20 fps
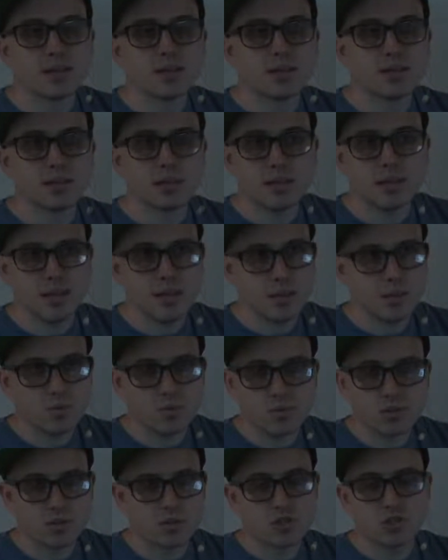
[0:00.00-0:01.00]
the king
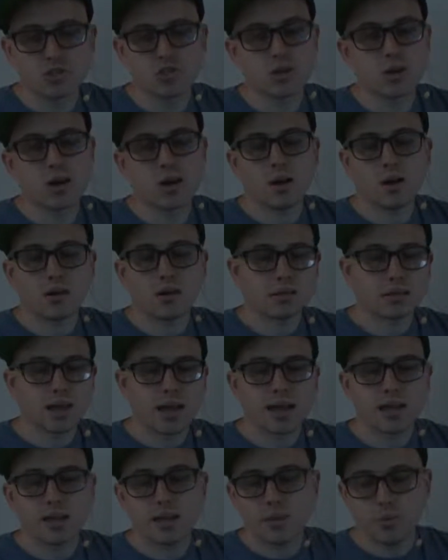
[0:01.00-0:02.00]
was distraught all
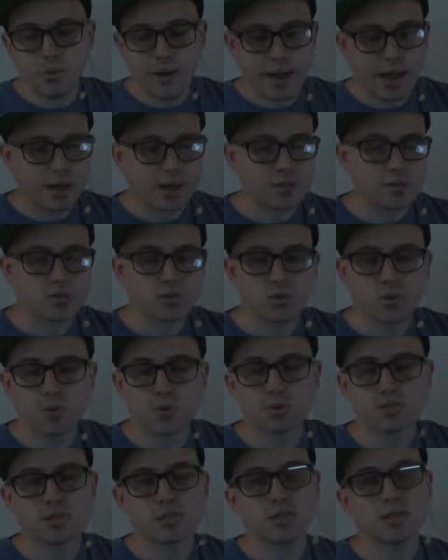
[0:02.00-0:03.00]
night, and he ran
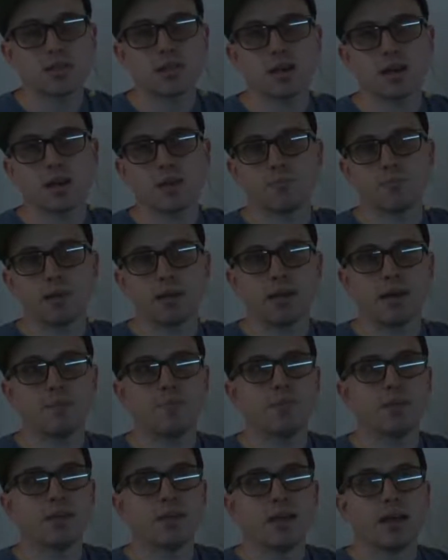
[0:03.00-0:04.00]
towards the pit,
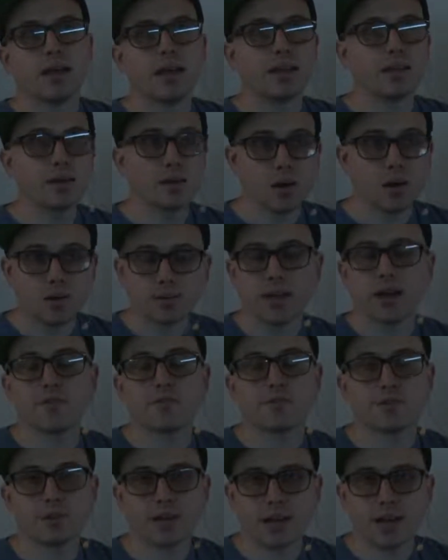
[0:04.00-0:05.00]
and he called out
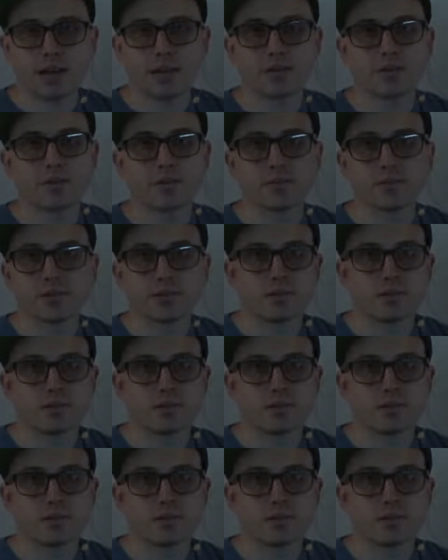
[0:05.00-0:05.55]
for Daniel.